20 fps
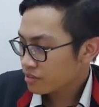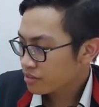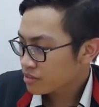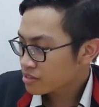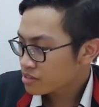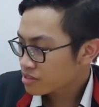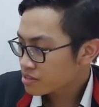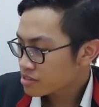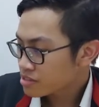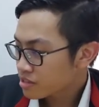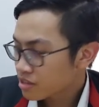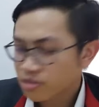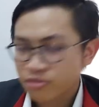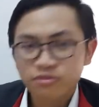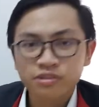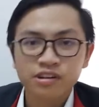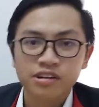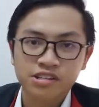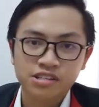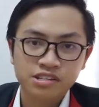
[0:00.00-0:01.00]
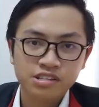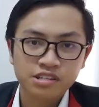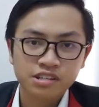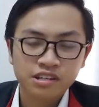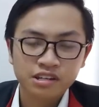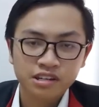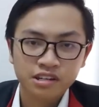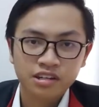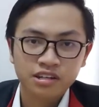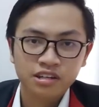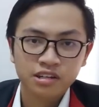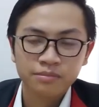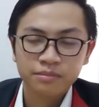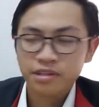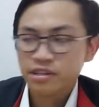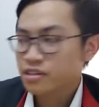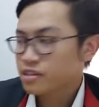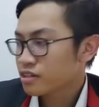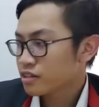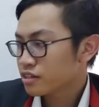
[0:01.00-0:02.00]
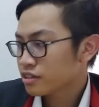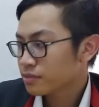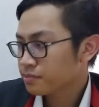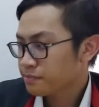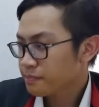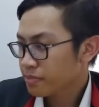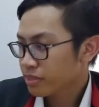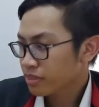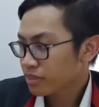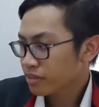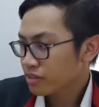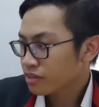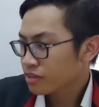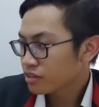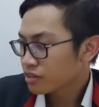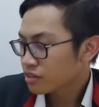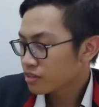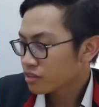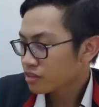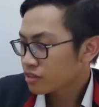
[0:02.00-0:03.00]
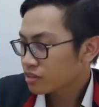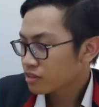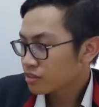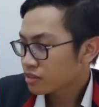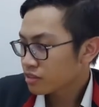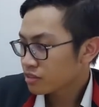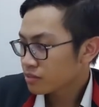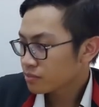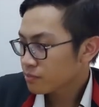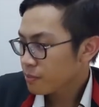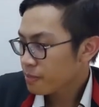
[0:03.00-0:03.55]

This is The Verge, a media that